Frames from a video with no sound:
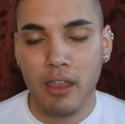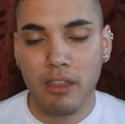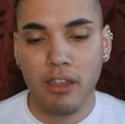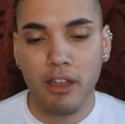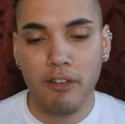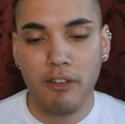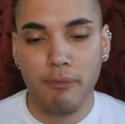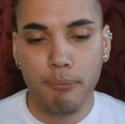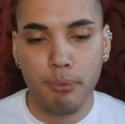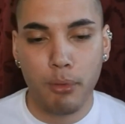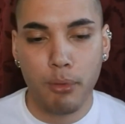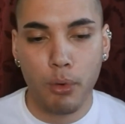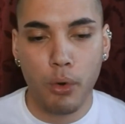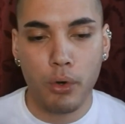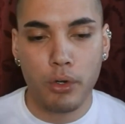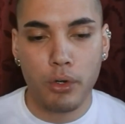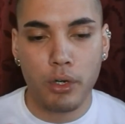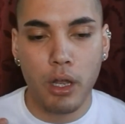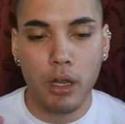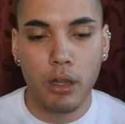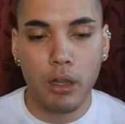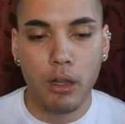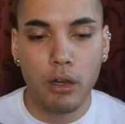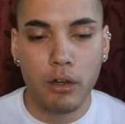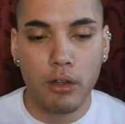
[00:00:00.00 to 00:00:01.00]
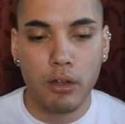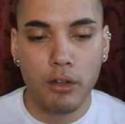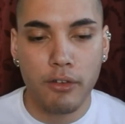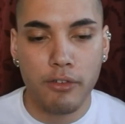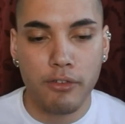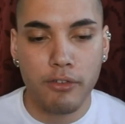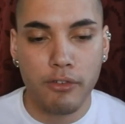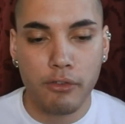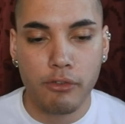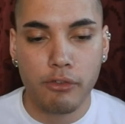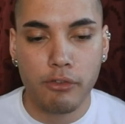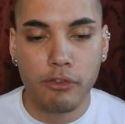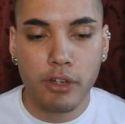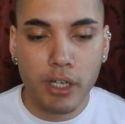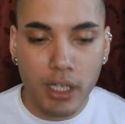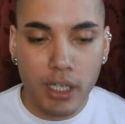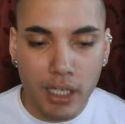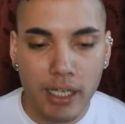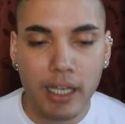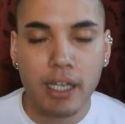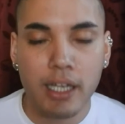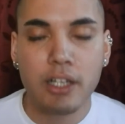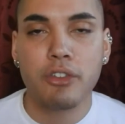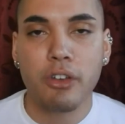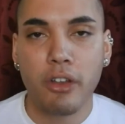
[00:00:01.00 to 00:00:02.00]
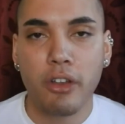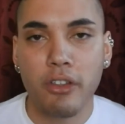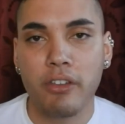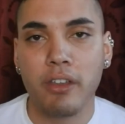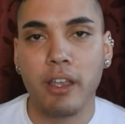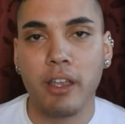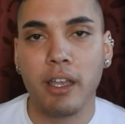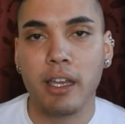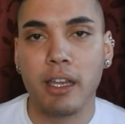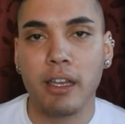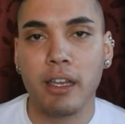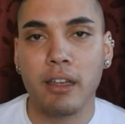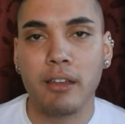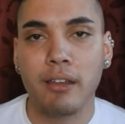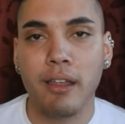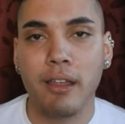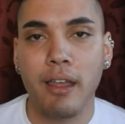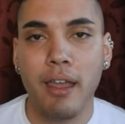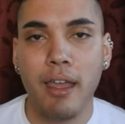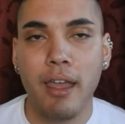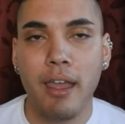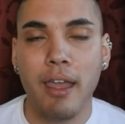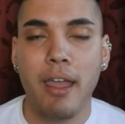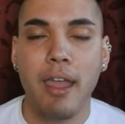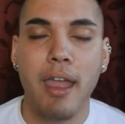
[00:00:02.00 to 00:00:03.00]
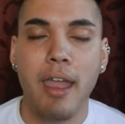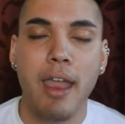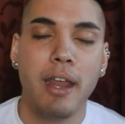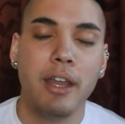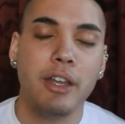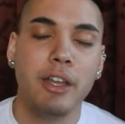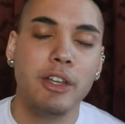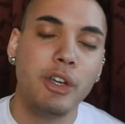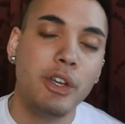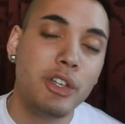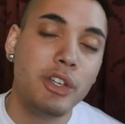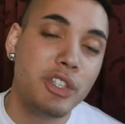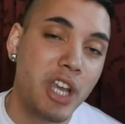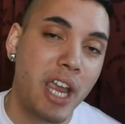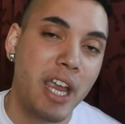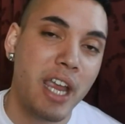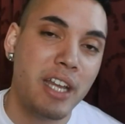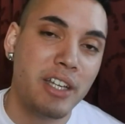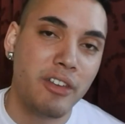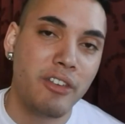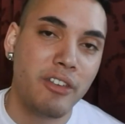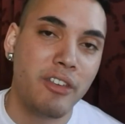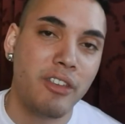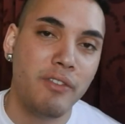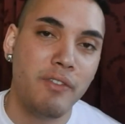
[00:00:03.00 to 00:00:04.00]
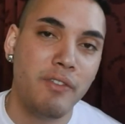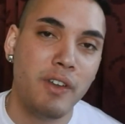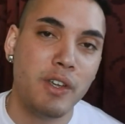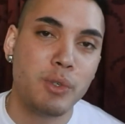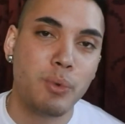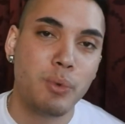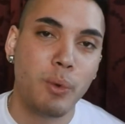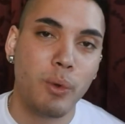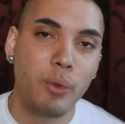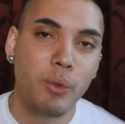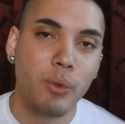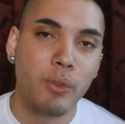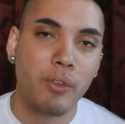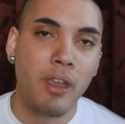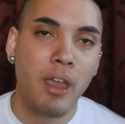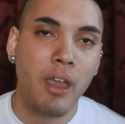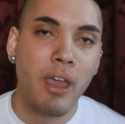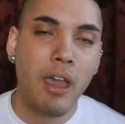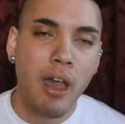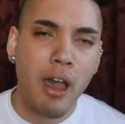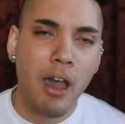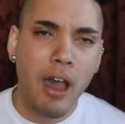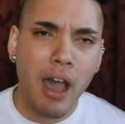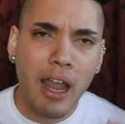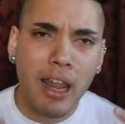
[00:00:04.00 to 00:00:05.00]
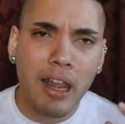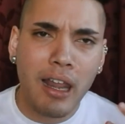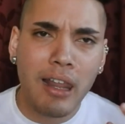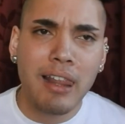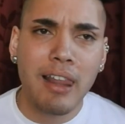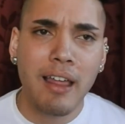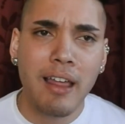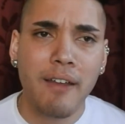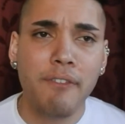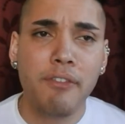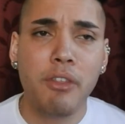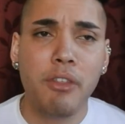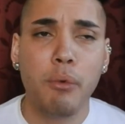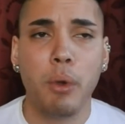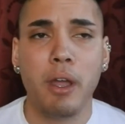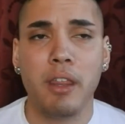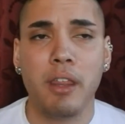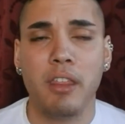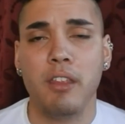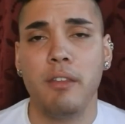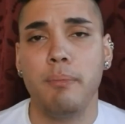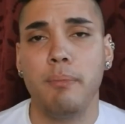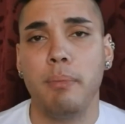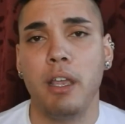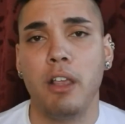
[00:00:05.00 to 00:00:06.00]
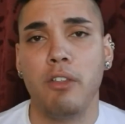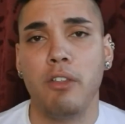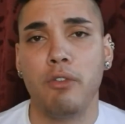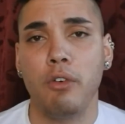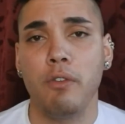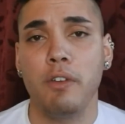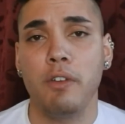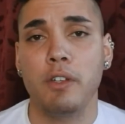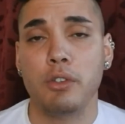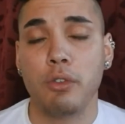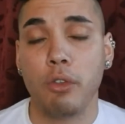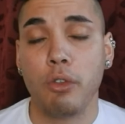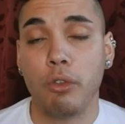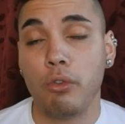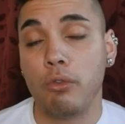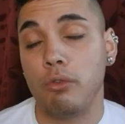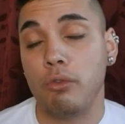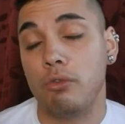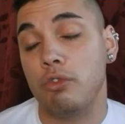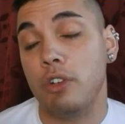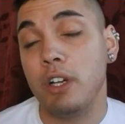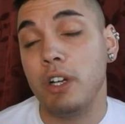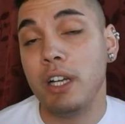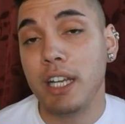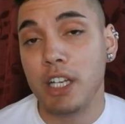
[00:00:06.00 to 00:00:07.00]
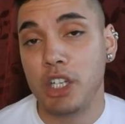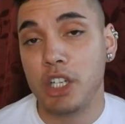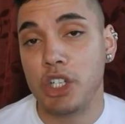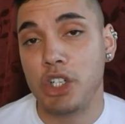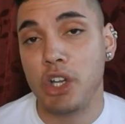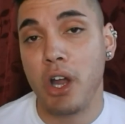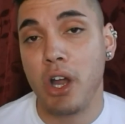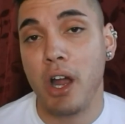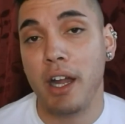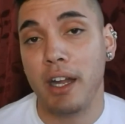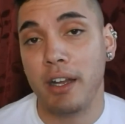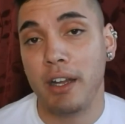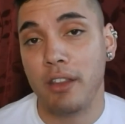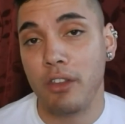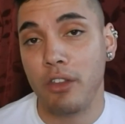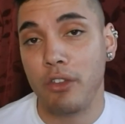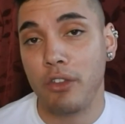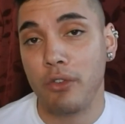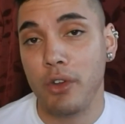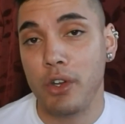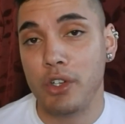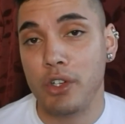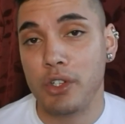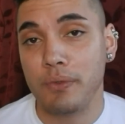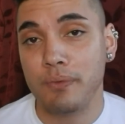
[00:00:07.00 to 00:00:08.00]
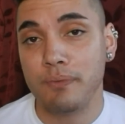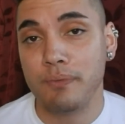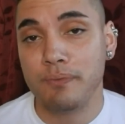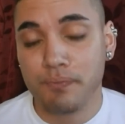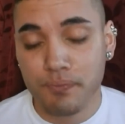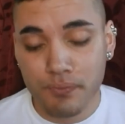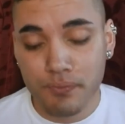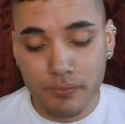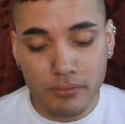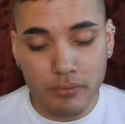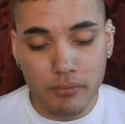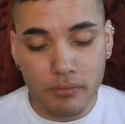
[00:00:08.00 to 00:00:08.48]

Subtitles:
They've brought a lot of really interesting and new changes to the visuals. I love the way that the PS4 visuals really shine in this version.